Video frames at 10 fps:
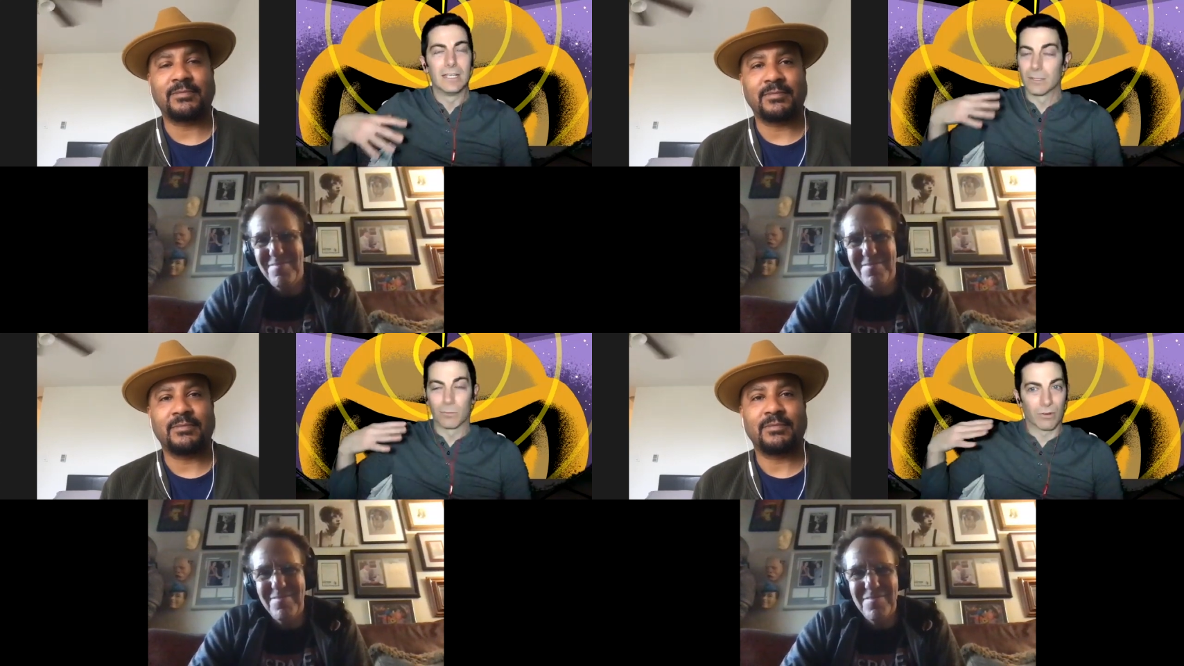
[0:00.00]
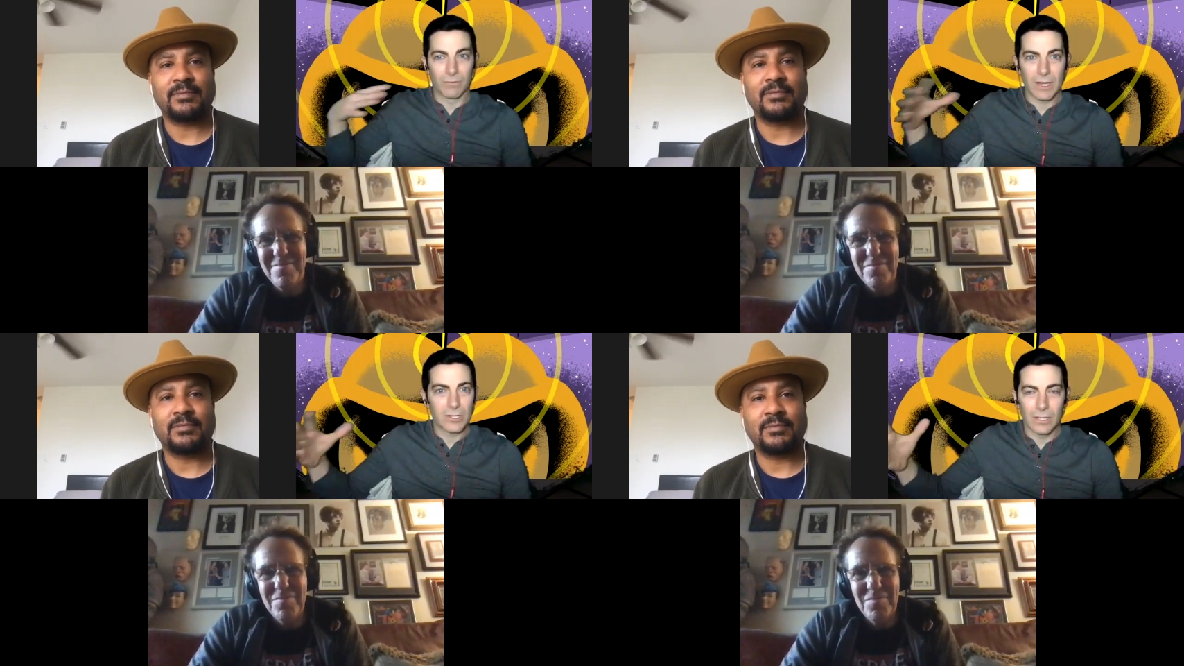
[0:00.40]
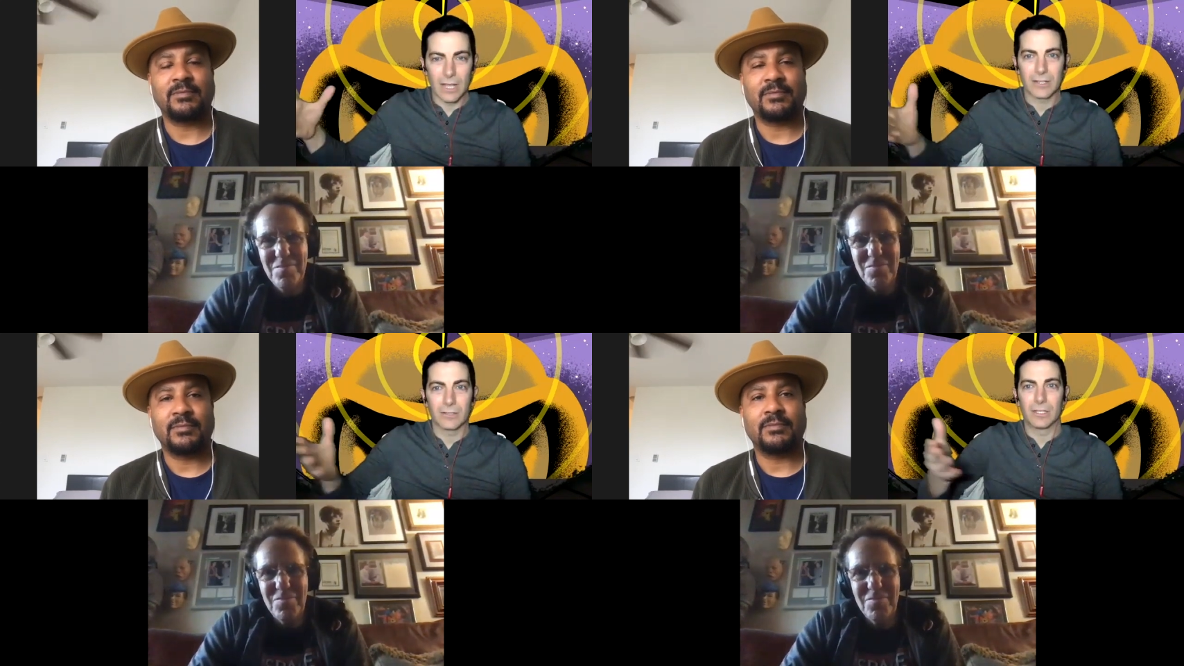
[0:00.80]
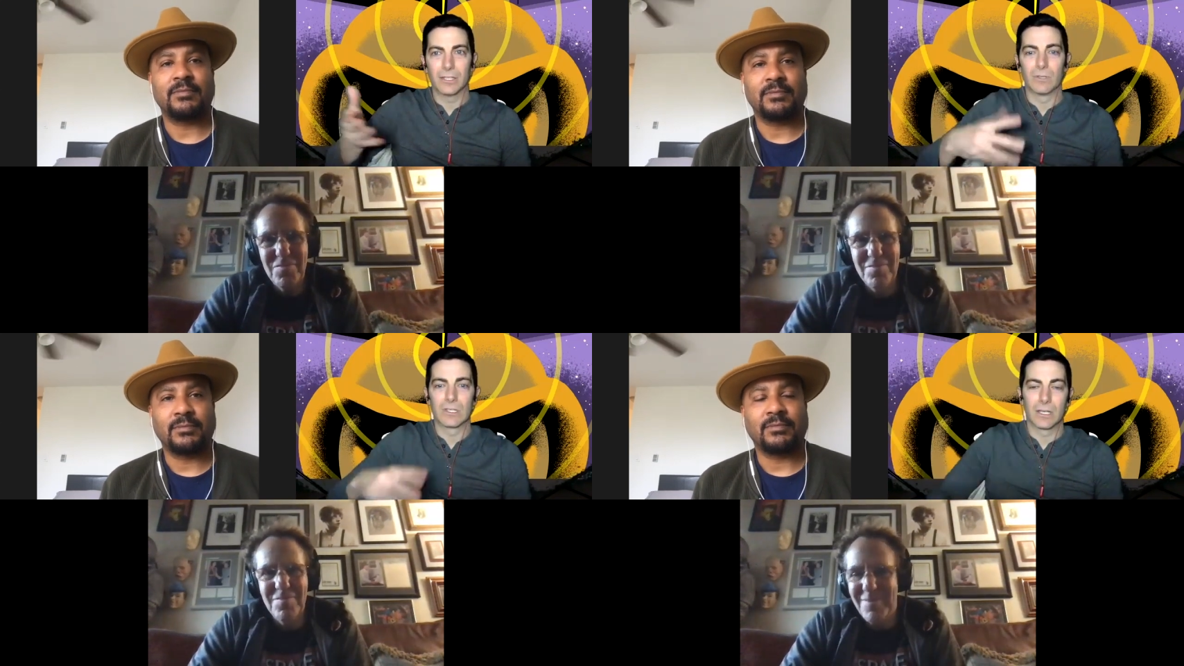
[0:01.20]
Speaker 1: He's a professional actor. He
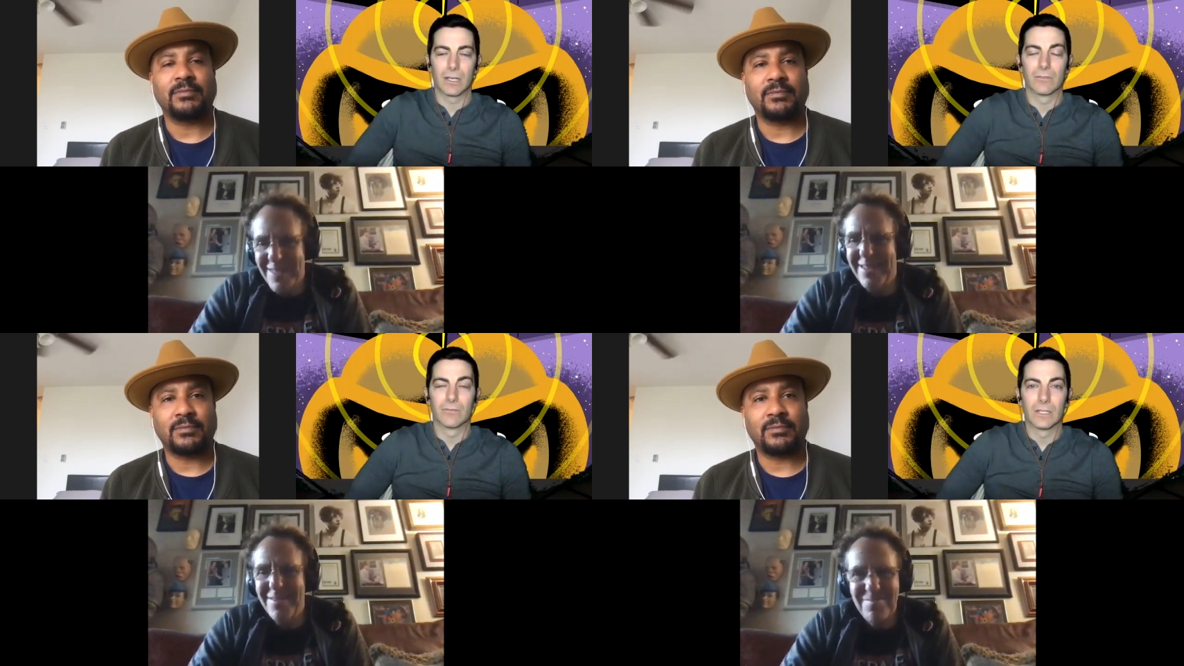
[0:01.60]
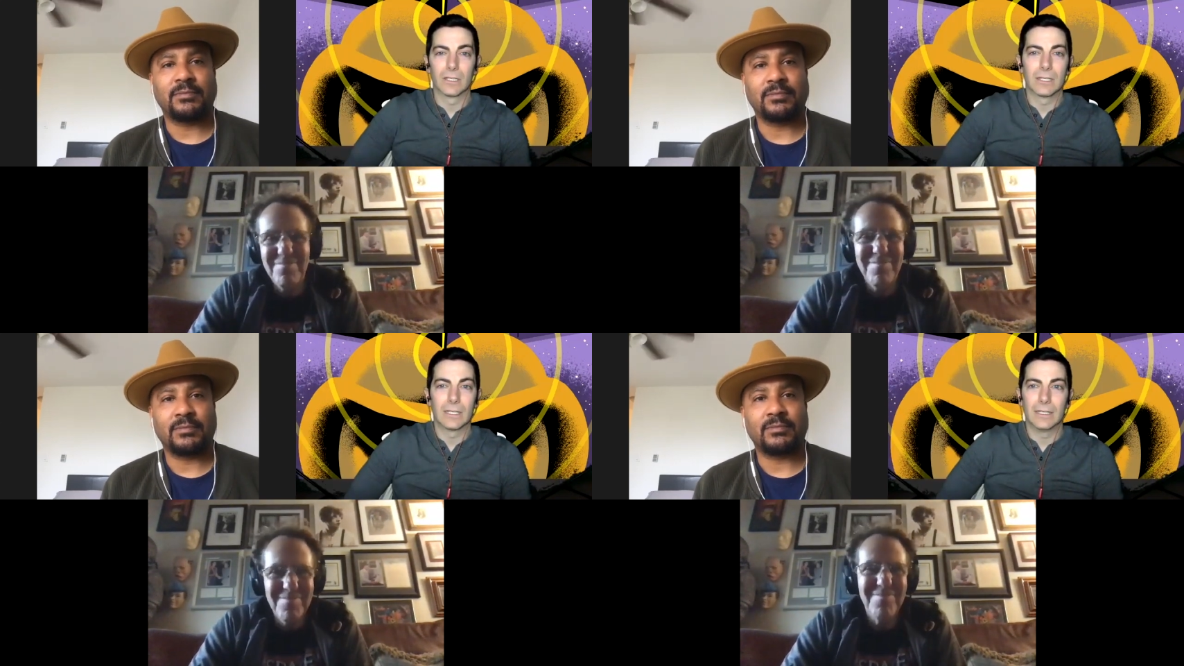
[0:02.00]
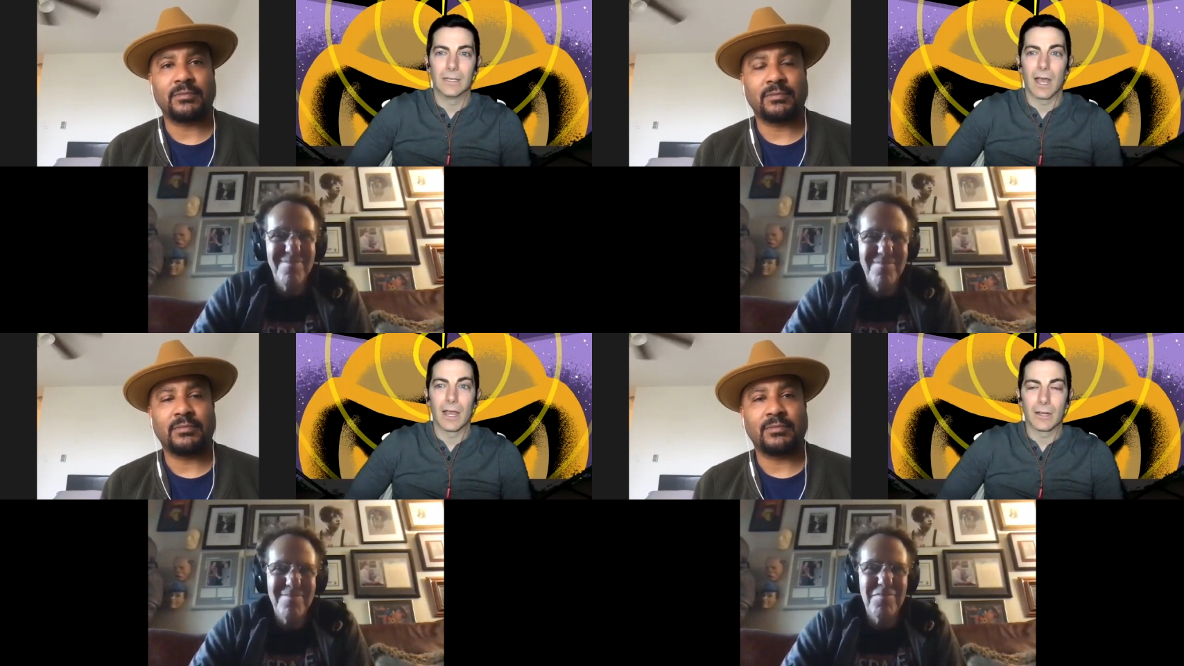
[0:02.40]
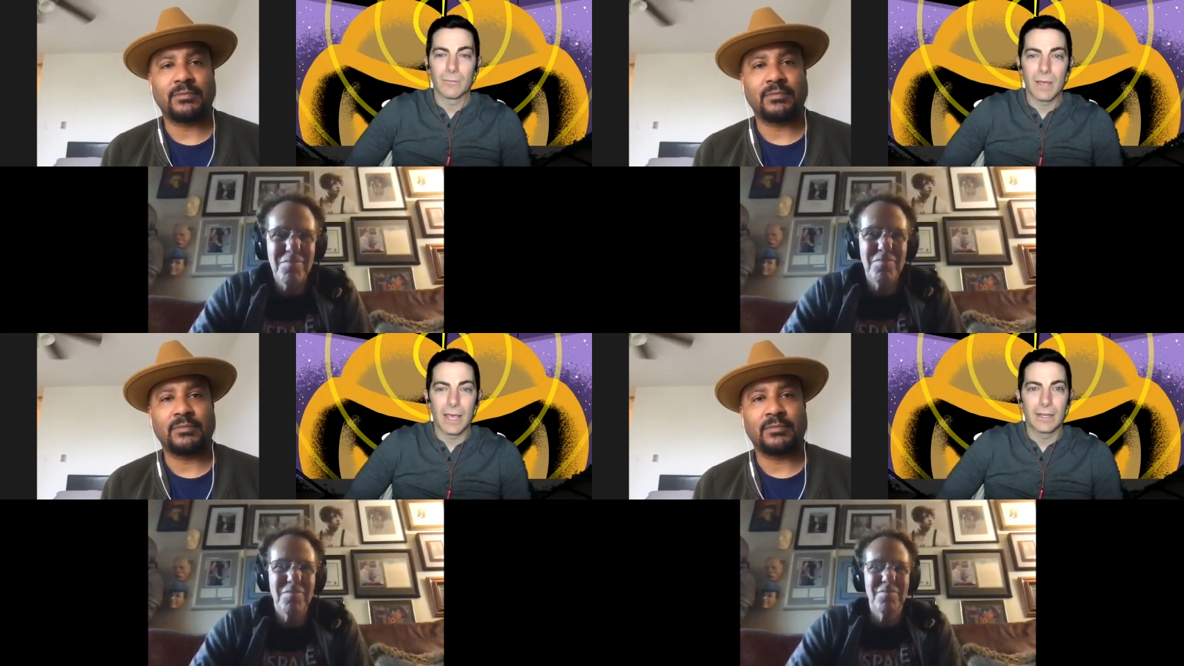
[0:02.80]
was uh, the villain in Iron
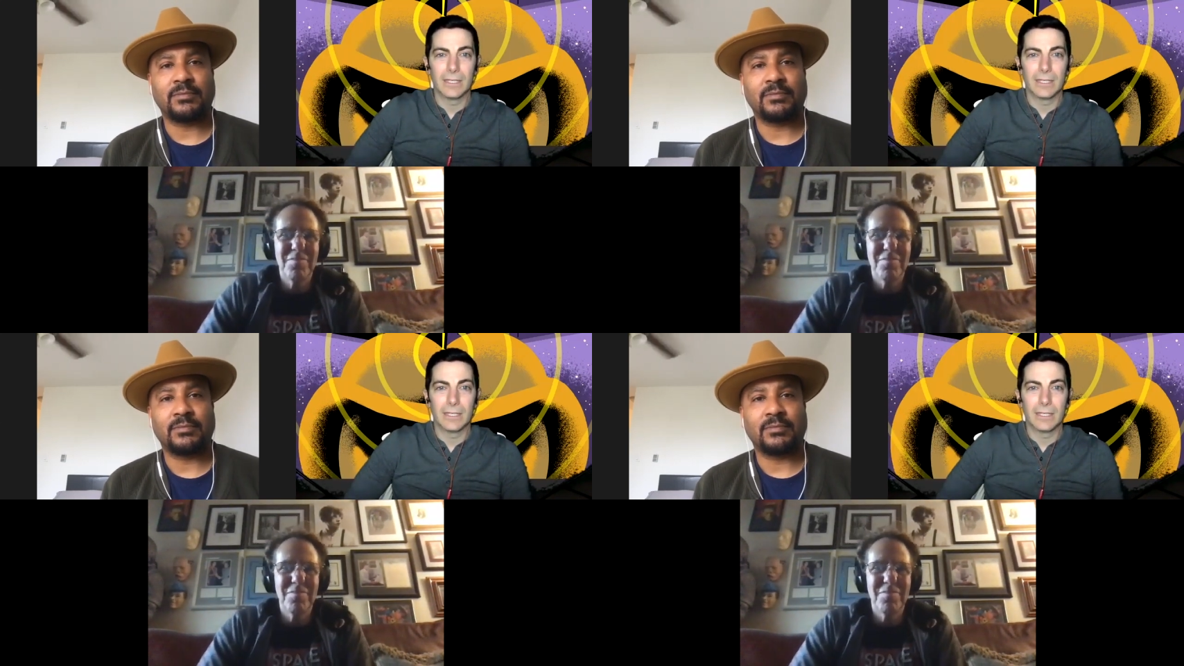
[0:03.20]
Man.